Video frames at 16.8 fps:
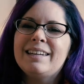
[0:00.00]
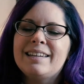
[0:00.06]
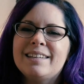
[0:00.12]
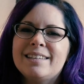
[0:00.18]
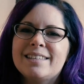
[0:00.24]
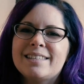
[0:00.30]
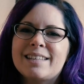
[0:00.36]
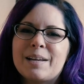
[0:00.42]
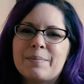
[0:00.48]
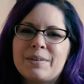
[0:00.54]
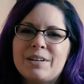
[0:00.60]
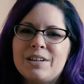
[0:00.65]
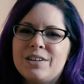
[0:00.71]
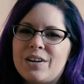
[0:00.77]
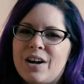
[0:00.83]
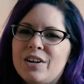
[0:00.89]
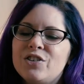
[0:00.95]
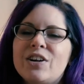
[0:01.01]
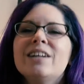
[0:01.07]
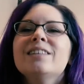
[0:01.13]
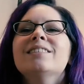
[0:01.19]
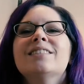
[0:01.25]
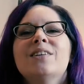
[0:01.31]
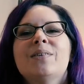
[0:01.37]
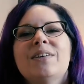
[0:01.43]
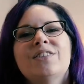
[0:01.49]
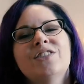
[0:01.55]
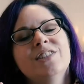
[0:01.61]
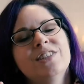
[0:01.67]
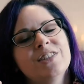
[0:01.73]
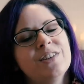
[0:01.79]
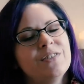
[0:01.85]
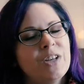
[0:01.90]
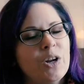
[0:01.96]
is that I'm going to address the
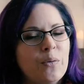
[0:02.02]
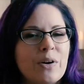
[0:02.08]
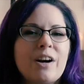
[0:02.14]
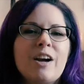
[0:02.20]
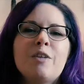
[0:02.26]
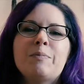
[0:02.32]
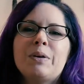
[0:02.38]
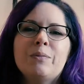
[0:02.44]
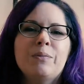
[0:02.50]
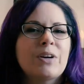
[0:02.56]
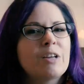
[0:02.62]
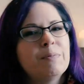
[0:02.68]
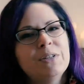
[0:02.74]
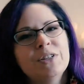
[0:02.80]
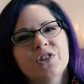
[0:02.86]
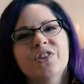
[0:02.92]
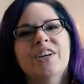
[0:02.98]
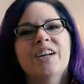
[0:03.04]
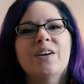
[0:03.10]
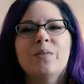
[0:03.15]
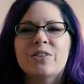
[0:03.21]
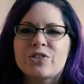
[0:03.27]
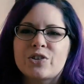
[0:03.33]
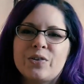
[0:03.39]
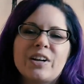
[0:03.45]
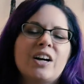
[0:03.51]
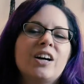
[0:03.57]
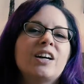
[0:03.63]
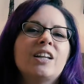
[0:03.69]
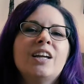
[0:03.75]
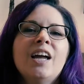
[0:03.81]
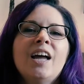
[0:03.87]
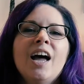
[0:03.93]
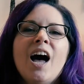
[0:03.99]
questions of, where I've been, what I've been doing, what's going on,